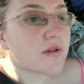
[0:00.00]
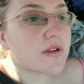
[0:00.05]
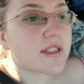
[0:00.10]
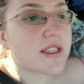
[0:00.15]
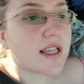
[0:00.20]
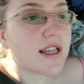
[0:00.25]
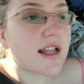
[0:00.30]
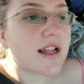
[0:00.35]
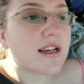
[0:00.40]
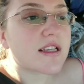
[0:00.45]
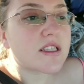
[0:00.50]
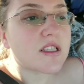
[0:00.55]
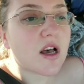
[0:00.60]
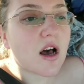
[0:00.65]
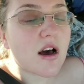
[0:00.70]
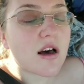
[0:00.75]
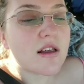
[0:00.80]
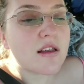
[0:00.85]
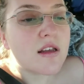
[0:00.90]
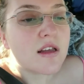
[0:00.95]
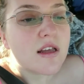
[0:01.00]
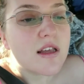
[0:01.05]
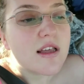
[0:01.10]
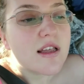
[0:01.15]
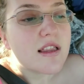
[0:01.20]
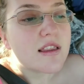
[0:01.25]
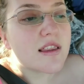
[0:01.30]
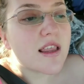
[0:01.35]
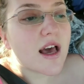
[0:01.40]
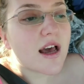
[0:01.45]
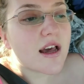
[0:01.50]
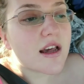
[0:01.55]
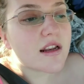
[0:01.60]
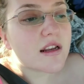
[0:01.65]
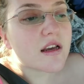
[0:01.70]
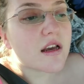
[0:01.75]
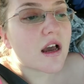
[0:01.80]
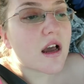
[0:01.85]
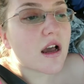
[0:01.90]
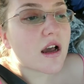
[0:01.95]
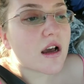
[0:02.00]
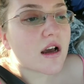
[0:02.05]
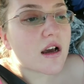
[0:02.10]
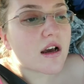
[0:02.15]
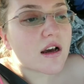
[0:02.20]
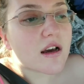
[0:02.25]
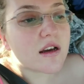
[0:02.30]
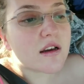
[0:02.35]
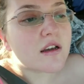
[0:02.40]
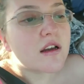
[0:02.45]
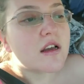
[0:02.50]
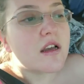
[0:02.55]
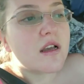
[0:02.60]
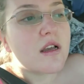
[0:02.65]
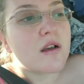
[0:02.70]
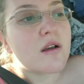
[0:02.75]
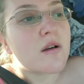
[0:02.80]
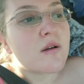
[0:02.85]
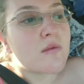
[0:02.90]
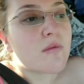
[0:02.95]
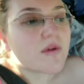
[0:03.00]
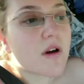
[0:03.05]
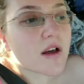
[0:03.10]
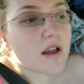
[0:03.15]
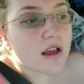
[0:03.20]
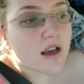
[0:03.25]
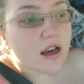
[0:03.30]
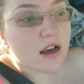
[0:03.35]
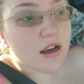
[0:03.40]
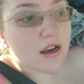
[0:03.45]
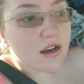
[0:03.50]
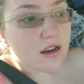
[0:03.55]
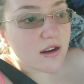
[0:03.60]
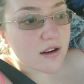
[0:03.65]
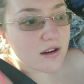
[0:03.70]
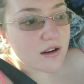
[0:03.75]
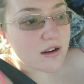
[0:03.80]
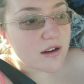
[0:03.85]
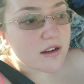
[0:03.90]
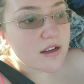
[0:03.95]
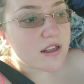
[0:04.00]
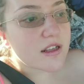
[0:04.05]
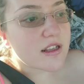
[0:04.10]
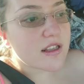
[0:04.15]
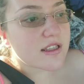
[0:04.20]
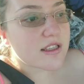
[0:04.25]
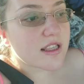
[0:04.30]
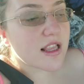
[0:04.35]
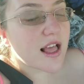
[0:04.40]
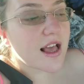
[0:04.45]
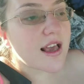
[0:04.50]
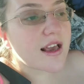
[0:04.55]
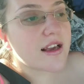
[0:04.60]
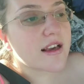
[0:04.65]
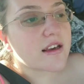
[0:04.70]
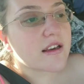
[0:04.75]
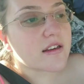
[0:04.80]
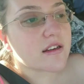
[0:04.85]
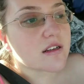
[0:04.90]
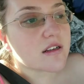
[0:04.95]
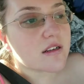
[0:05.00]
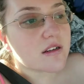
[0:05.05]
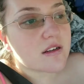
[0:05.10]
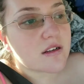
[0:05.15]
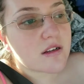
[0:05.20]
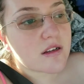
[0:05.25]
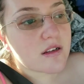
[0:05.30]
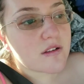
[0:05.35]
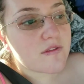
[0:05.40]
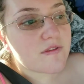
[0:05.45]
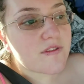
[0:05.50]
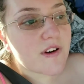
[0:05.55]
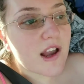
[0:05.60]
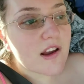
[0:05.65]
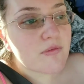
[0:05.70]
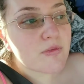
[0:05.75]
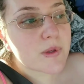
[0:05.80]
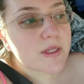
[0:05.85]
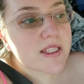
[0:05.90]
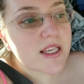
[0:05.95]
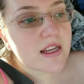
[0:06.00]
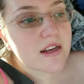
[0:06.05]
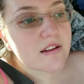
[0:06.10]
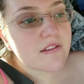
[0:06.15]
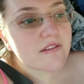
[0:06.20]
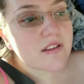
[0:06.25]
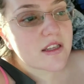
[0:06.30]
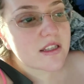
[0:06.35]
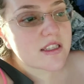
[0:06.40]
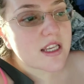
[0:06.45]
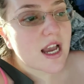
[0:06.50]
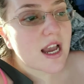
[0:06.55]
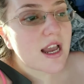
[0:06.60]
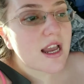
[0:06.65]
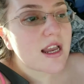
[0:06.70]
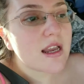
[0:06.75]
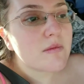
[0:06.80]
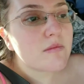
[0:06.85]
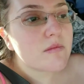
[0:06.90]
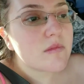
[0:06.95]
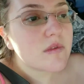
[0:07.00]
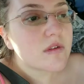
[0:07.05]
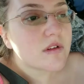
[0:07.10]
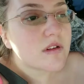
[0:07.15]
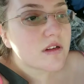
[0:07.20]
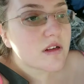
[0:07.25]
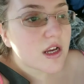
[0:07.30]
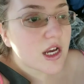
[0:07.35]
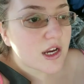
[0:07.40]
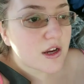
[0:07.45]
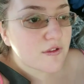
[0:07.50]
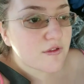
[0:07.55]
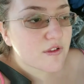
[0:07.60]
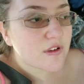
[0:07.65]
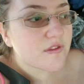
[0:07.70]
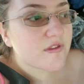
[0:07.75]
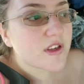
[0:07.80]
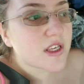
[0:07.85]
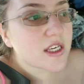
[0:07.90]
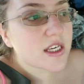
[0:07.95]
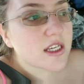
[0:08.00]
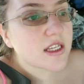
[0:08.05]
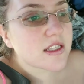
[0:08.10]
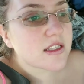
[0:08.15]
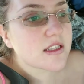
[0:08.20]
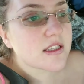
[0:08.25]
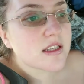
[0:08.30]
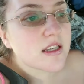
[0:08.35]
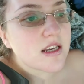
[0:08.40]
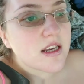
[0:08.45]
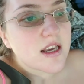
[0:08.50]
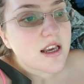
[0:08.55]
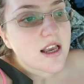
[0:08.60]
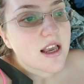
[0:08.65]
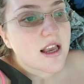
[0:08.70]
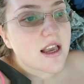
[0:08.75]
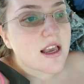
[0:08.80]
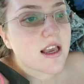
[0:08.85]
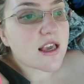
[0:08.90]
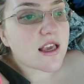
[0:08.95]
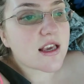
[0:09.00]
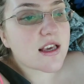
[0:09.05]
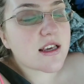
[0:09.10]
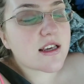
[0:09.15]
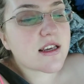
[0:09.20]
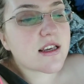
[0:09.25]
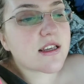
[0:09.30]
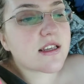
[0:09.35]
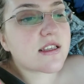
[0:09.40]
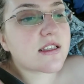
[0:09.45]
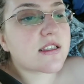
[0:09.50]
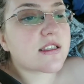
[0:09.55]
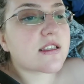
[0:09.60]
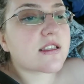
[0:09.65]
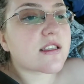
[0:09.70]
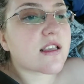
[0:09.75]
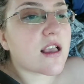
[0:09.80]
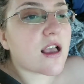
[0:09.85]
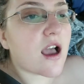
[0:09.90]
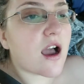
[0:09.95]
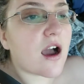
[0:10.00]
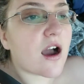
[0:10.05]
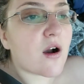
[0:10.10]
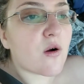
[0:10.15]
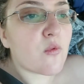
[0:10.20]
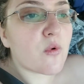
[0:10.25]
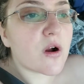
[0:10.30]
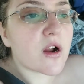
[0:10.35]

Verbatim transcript: post that i saw that uh uh is like 5% of the time uh, for vegans is uh,